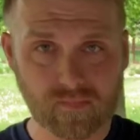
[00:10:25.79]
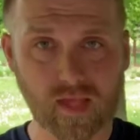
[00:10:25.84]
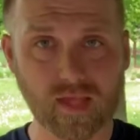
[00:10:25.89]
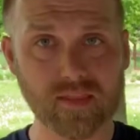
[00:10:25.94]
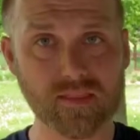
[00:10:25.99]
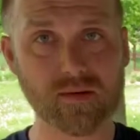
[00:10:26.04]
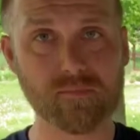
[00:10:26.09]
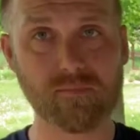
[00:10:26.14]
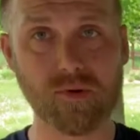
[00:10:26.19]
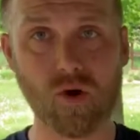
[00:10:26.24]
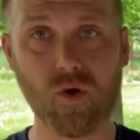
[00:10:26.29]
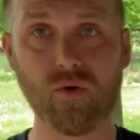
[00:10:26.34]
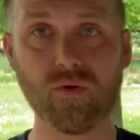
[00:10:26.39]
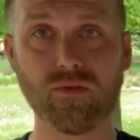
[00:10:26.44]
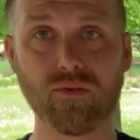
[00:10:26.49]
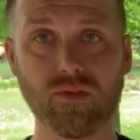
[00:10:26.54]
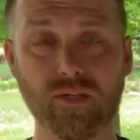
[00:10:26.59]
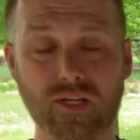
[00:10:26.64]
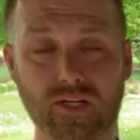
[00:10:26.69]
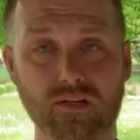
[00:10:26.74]
and the
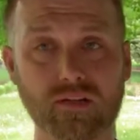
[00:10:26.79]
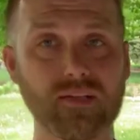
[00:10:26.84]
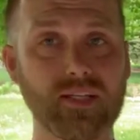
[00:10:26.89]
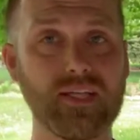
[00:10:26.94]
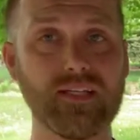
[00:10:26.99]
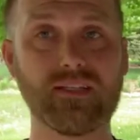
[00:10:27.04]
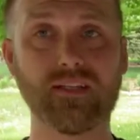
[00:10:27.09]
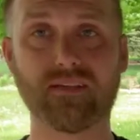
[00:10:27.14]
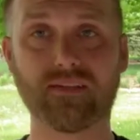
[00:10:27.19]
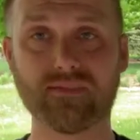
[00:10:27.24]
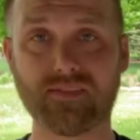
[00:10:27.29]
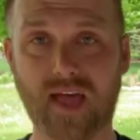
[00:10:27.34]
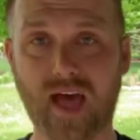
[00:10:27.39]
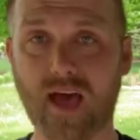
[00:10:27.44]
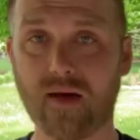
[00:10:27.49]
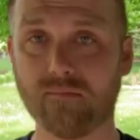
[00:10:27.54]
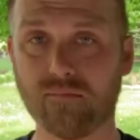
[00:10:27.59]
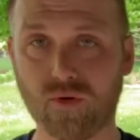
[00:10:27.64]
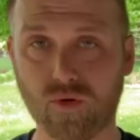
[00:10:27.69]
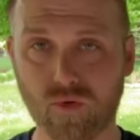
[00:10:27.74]
boat literally does
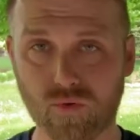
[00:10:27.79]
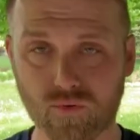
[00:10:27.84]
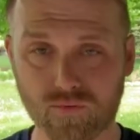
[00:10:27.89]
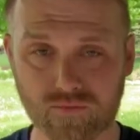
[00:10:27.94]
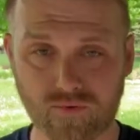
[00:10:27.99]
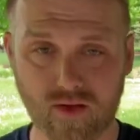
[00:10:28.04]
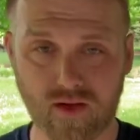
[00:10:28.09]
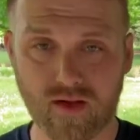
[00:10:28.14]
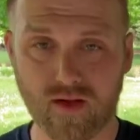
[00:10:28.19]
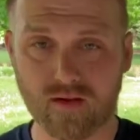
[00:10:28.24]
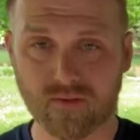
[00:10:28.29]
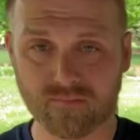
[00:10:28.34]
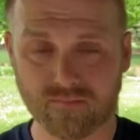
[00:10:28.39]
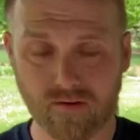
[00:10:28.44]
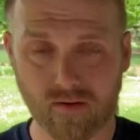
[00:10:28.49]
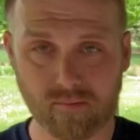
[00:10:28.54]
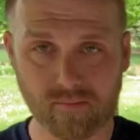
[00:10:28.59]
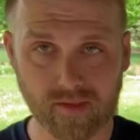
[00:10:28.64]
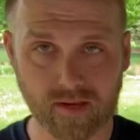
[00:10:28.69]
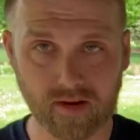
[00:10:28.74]
not move
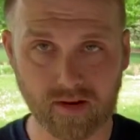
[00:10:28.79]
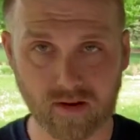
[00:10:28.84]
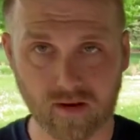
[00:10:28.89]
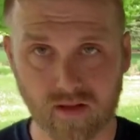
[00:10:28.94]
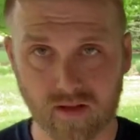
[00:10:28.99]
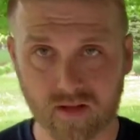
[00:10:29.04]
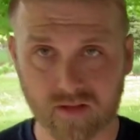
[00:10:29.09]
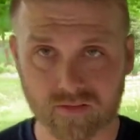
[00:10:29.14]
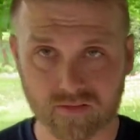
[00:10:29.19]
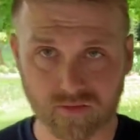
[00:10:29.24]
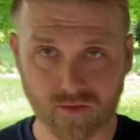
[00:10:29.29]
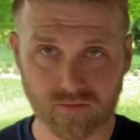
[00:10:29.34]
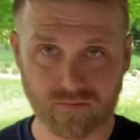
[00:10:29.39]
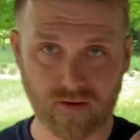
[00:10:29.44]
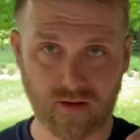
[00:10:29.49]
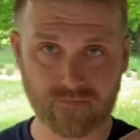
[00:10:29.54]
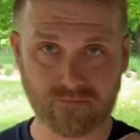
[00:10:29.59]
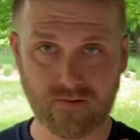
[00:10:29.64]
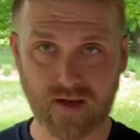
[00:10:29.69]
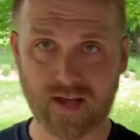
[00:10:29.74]
from there. So if
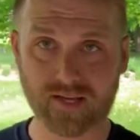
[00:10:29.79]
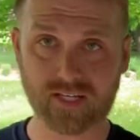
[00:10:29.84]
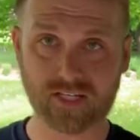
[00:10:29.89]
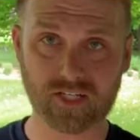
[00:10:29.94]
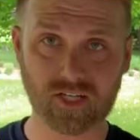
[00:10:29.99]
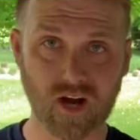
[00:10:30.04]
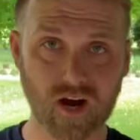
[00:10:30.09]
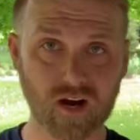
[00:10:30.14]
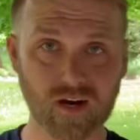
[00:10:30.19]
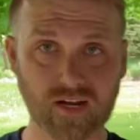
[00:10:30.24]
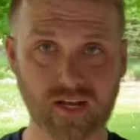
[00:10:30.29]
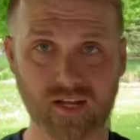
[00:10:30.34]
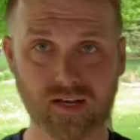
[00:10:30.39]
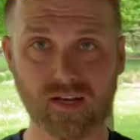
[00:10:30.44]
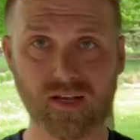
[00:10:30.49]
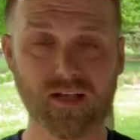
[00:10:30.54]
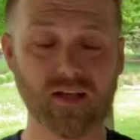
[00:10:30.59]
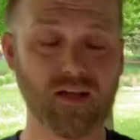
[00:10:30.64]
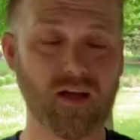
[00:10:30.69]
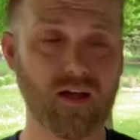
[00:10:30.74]
I find a target,
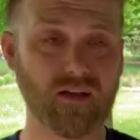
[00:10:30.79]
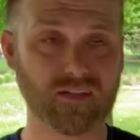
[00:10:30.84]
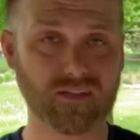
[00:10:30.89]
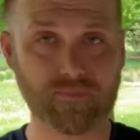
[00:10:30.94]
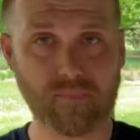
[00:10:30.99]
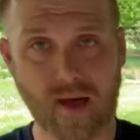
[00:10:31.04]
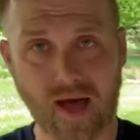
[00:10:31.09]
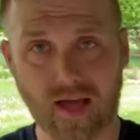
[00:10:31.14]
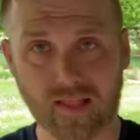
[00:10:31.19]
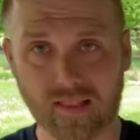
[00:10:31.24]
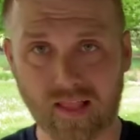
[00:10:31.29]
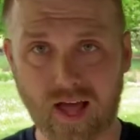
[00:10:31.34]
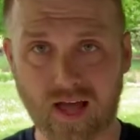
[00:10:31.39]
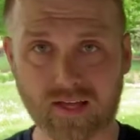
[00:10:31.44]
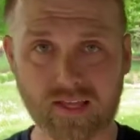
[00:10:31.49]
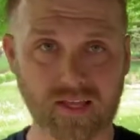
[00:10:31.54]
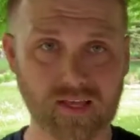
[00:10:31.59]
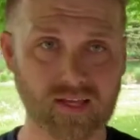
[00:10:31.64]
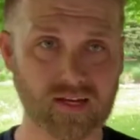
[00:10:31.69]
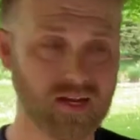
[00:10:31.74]
I'll spot
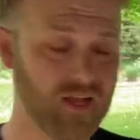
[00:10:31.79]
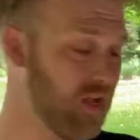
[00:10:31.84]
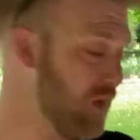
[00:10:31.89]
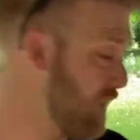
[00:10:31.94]
lock it,